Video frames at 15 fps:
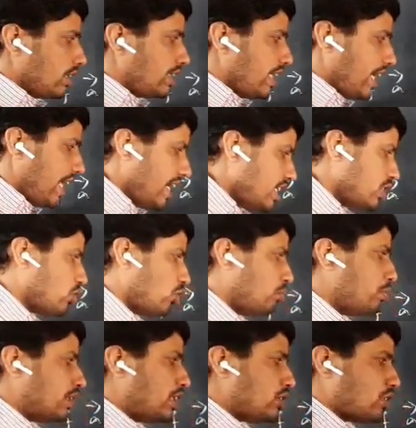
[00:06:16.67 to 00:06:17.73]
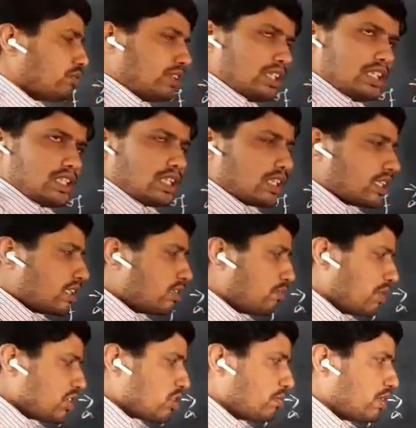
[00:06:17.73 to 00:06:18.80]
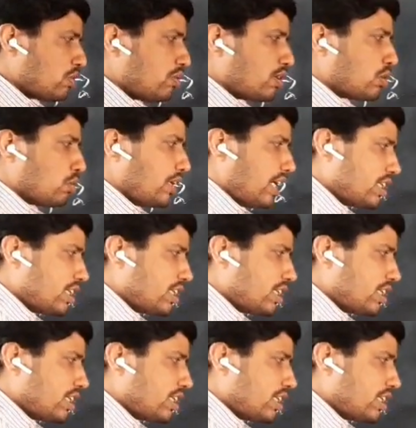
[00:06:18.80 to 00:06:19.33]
the x component of the resultant must be equal to